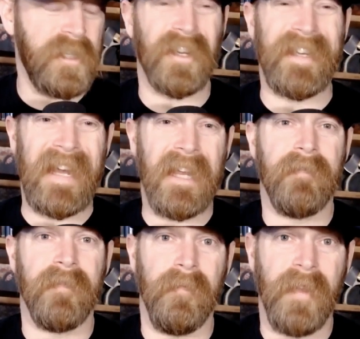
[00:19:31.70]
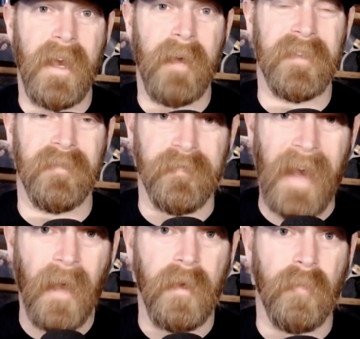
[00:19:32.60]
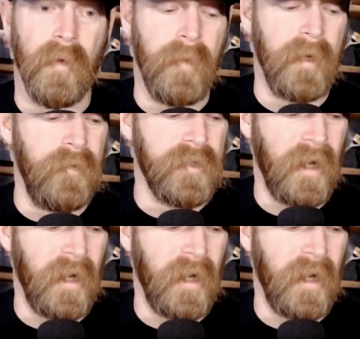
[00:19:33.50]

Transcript: you're getting from them is valuable. But if you start